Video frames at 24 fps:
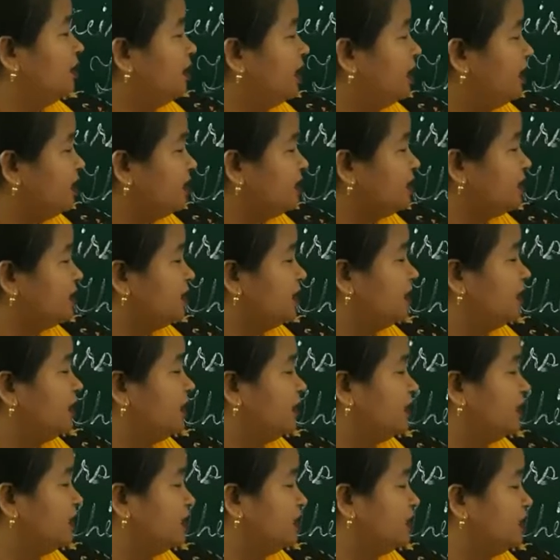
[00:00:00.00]
This,
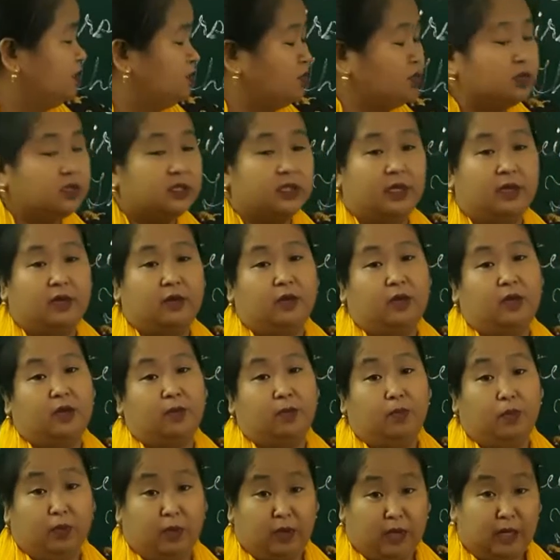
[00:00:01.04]
it is used
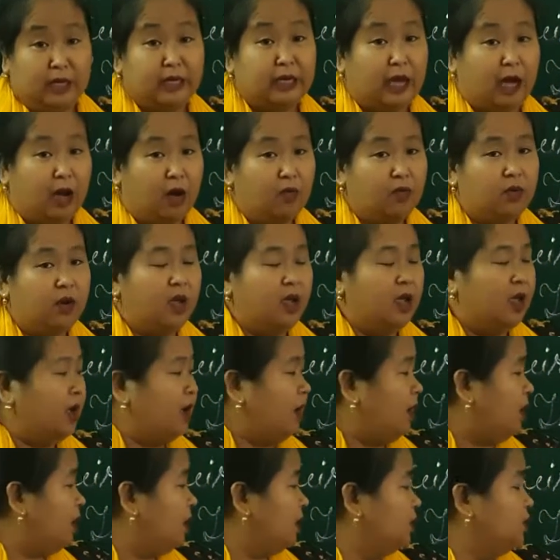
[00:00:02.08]
with plural noun
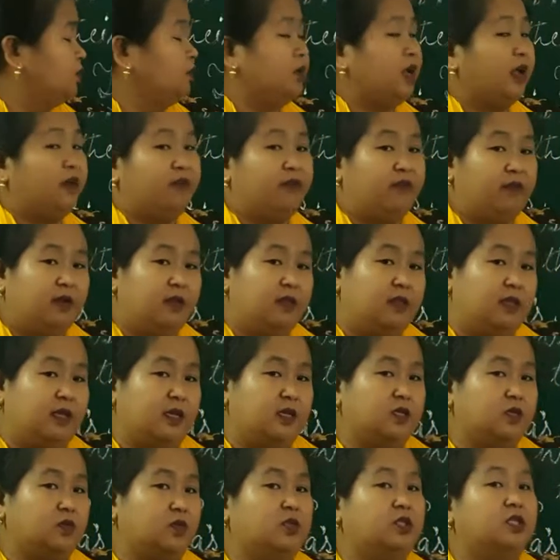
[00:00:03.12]
to refer
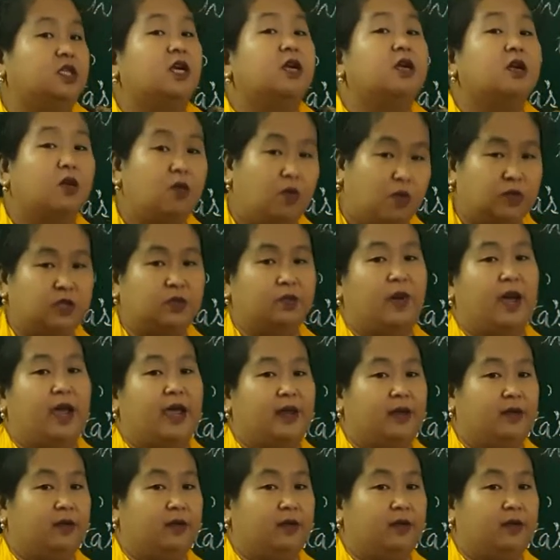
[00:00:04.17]
things which are close by.